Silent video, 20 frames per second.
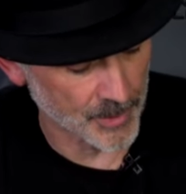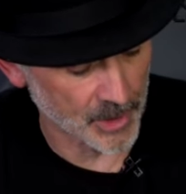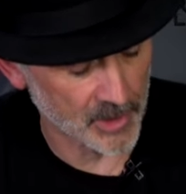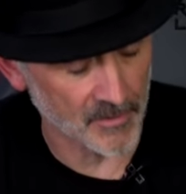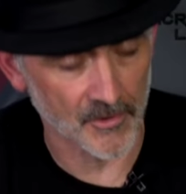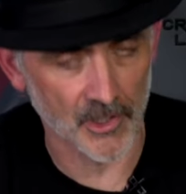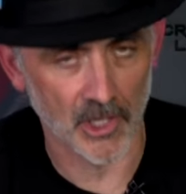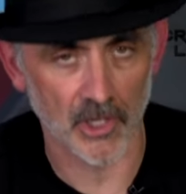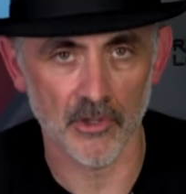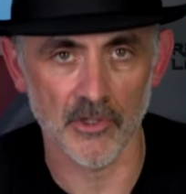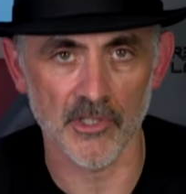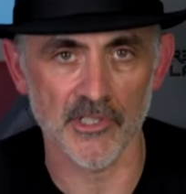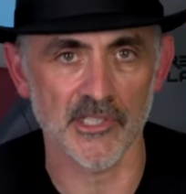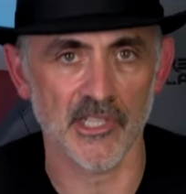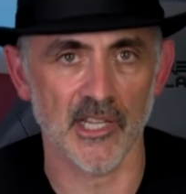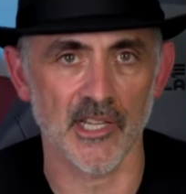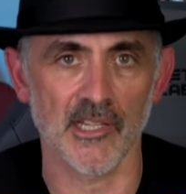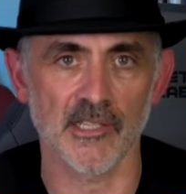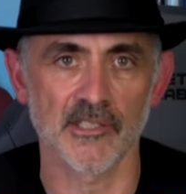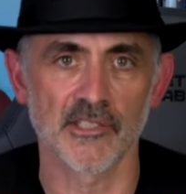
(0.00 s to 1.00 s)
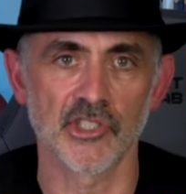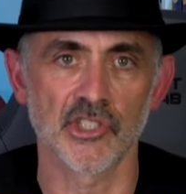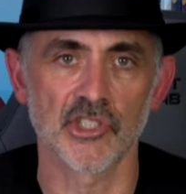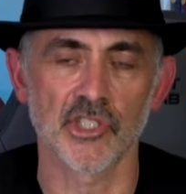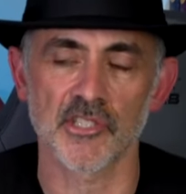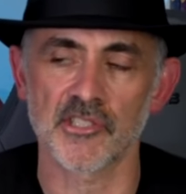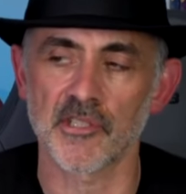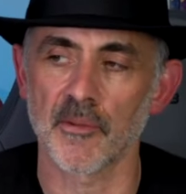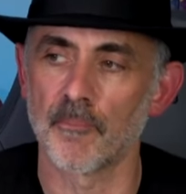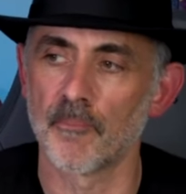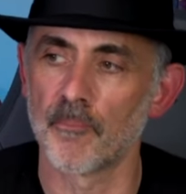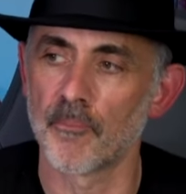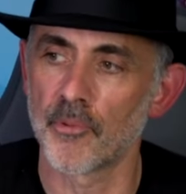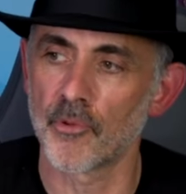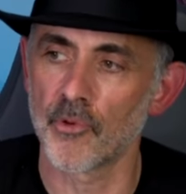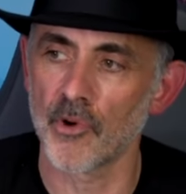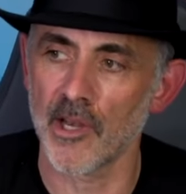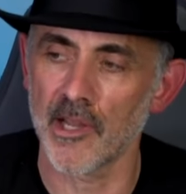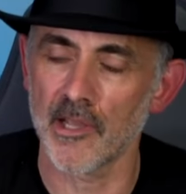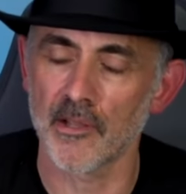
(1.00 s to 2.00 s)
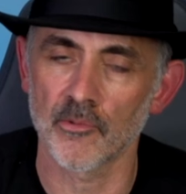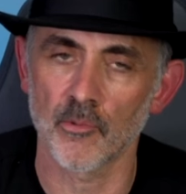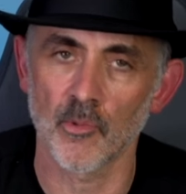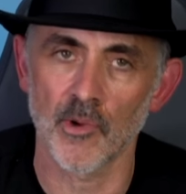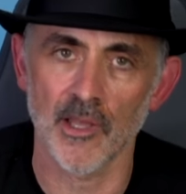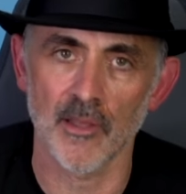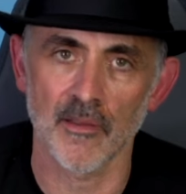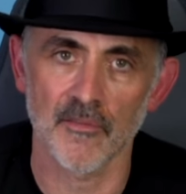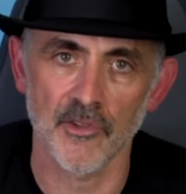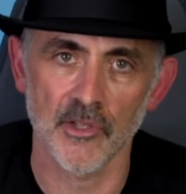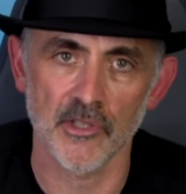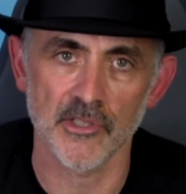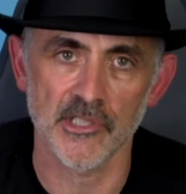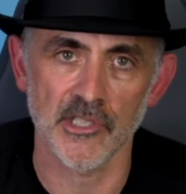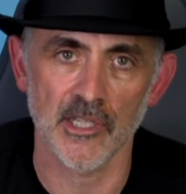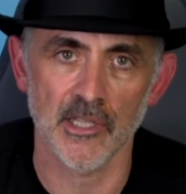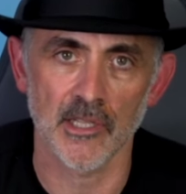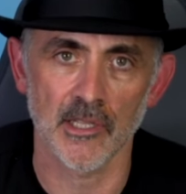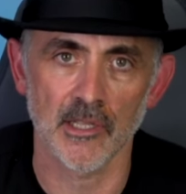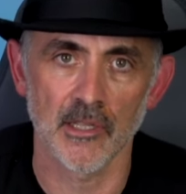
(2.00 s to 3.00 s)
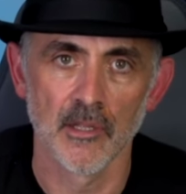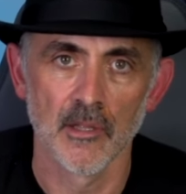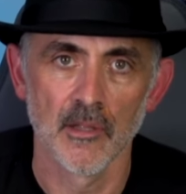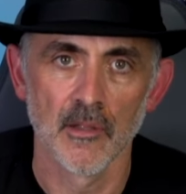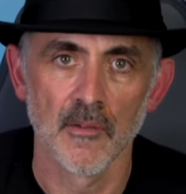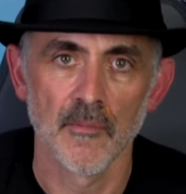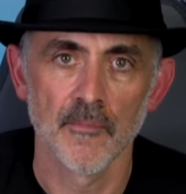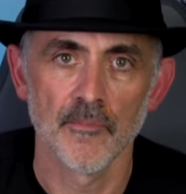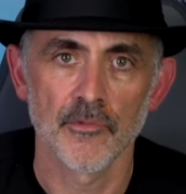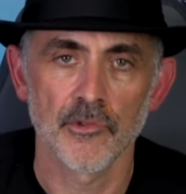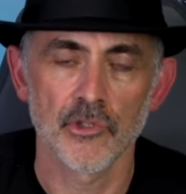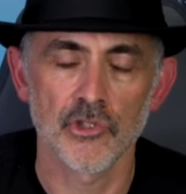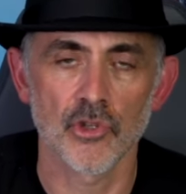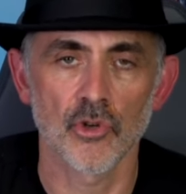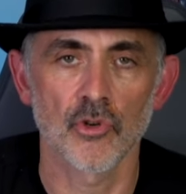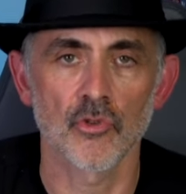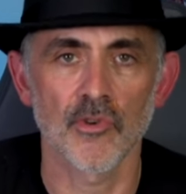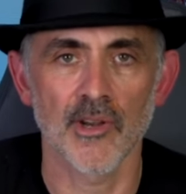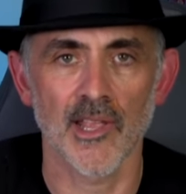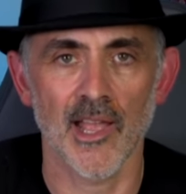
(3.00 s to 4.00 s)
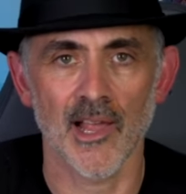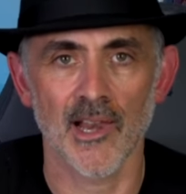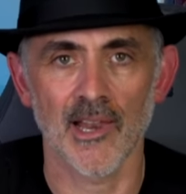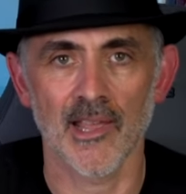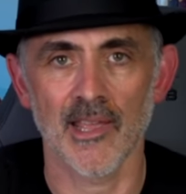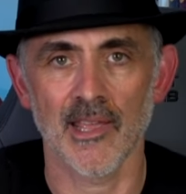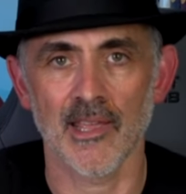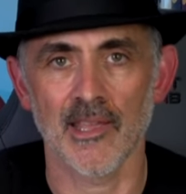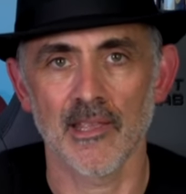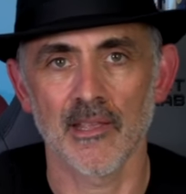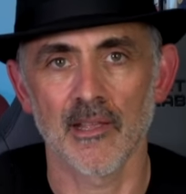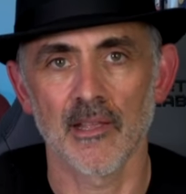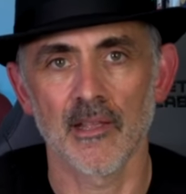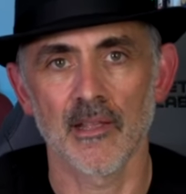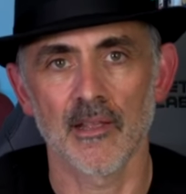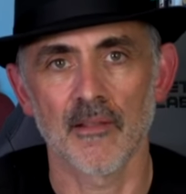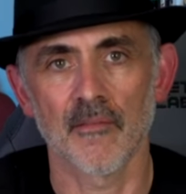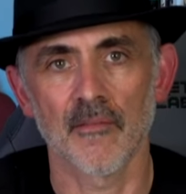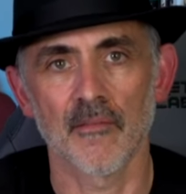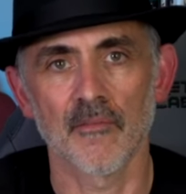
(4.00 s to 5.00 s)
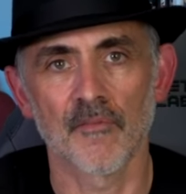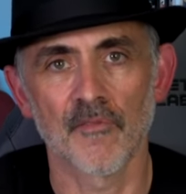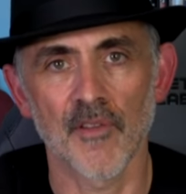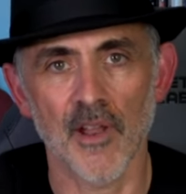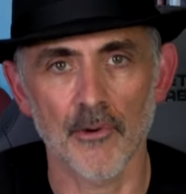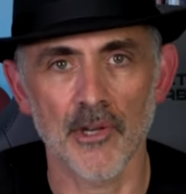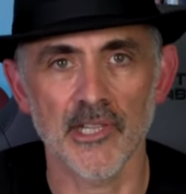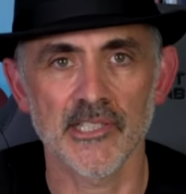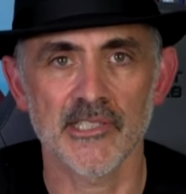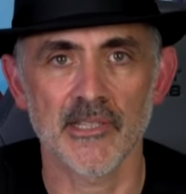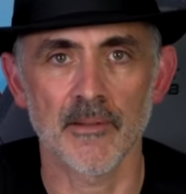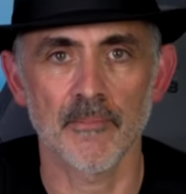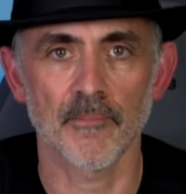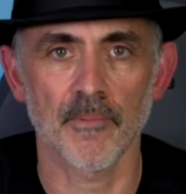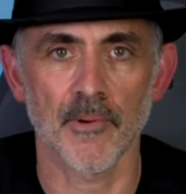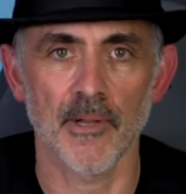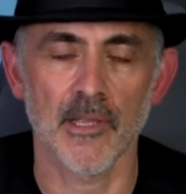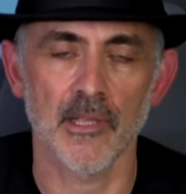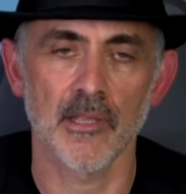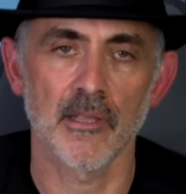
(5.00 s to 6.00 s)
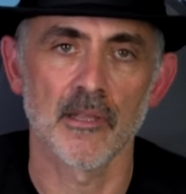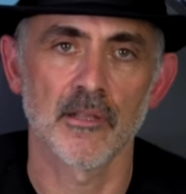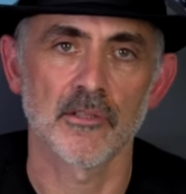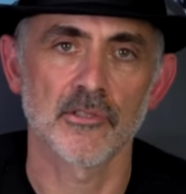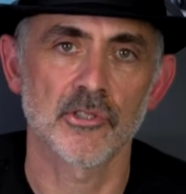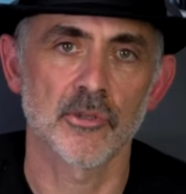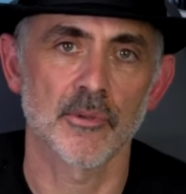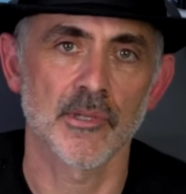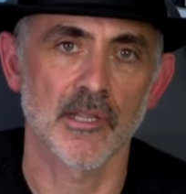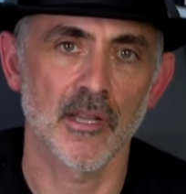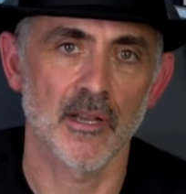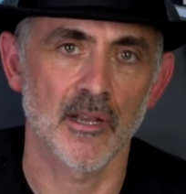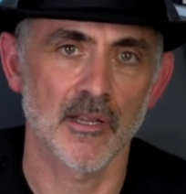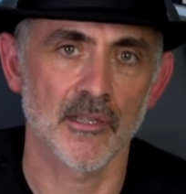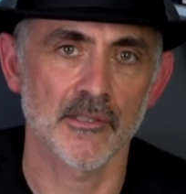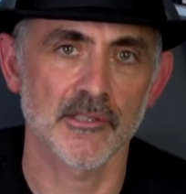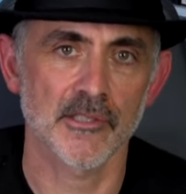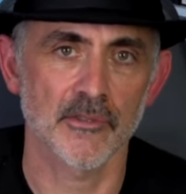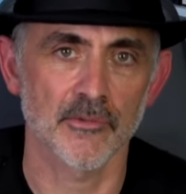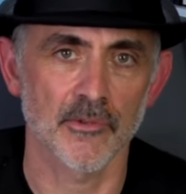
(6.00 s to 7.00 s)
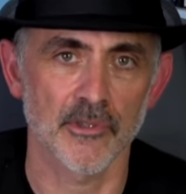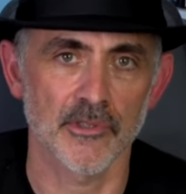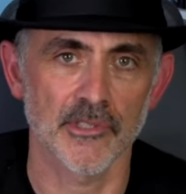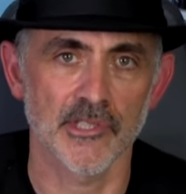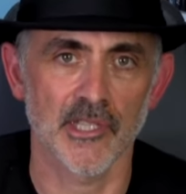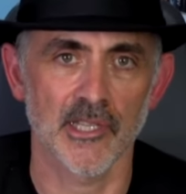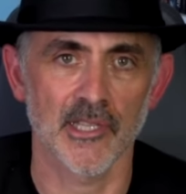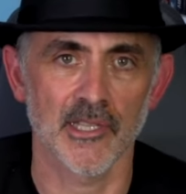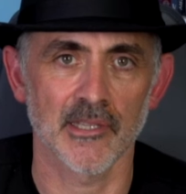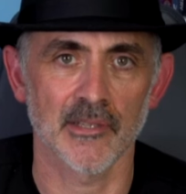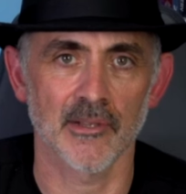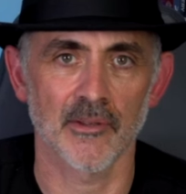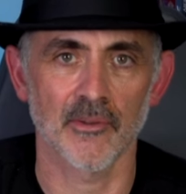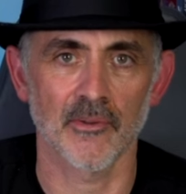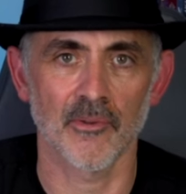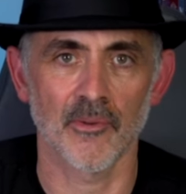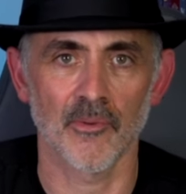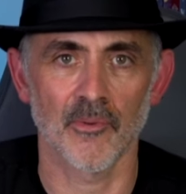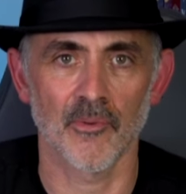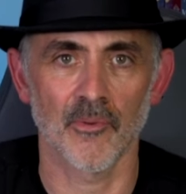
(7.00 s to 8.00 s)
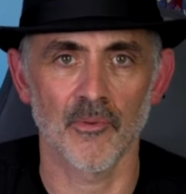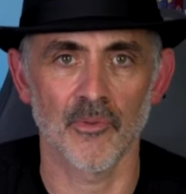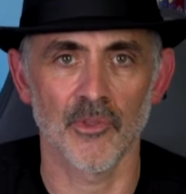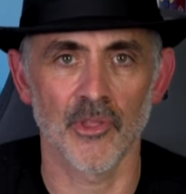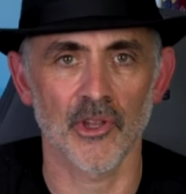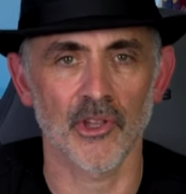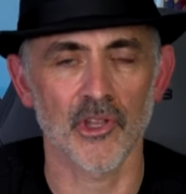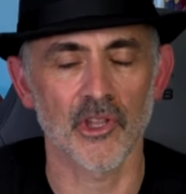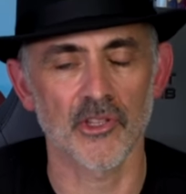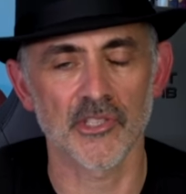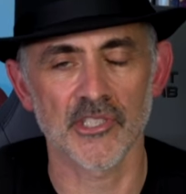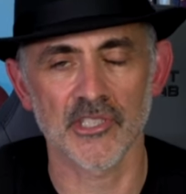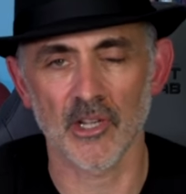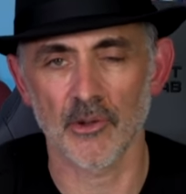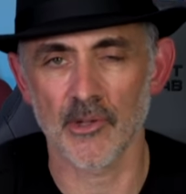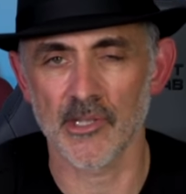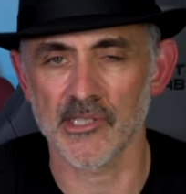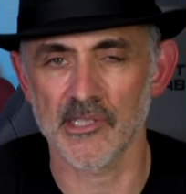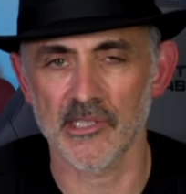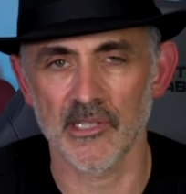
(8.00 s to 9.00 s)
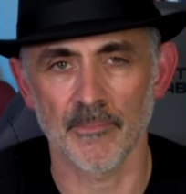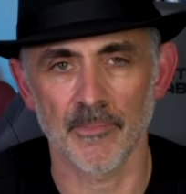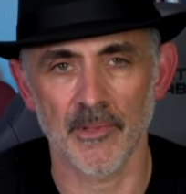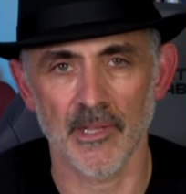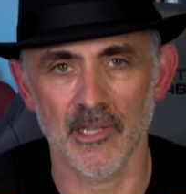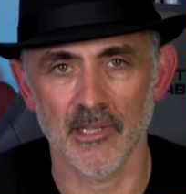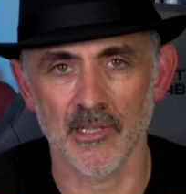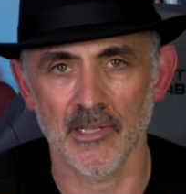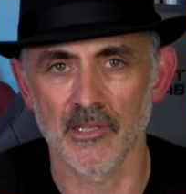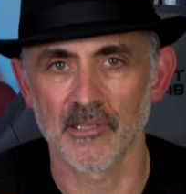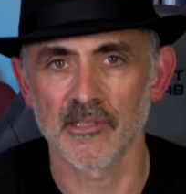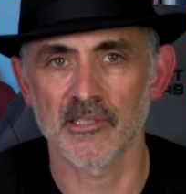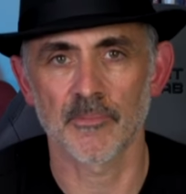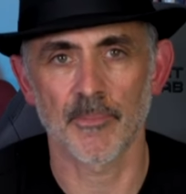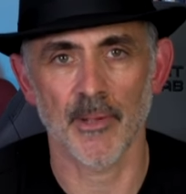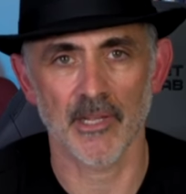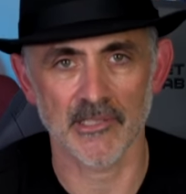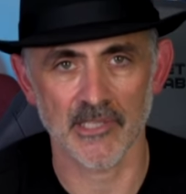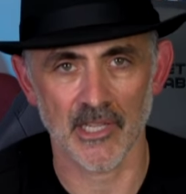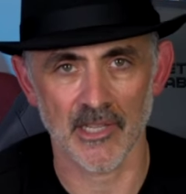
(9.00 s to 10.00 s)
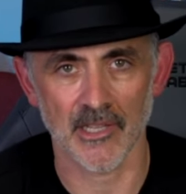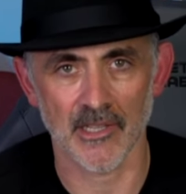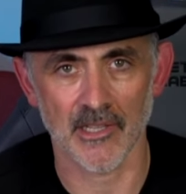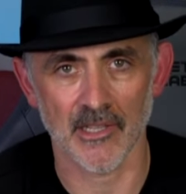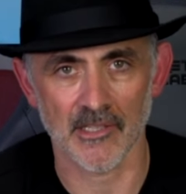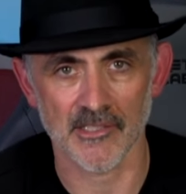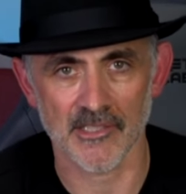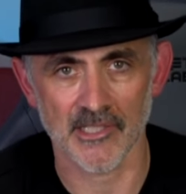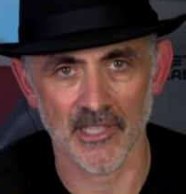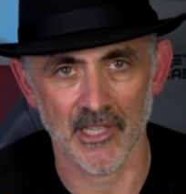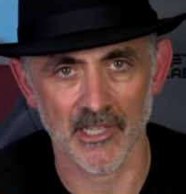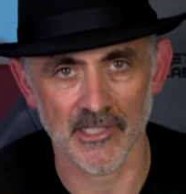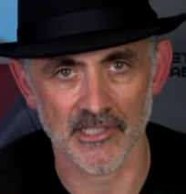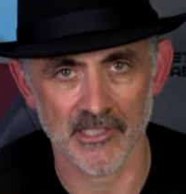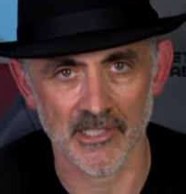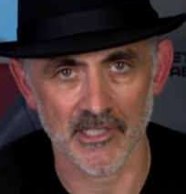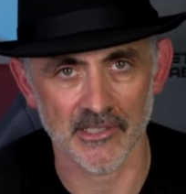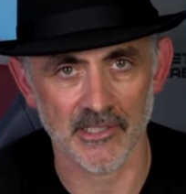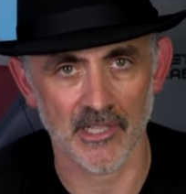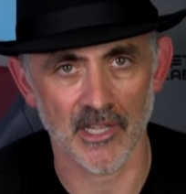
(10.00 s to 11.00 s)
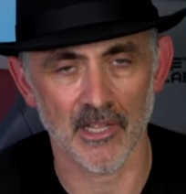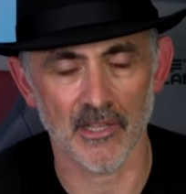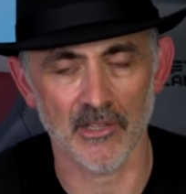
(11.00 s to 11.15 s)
Book of Clues is just a brilliant way of using dual reality very simply to enhance a routine that could so easily be spectator cuts the aces.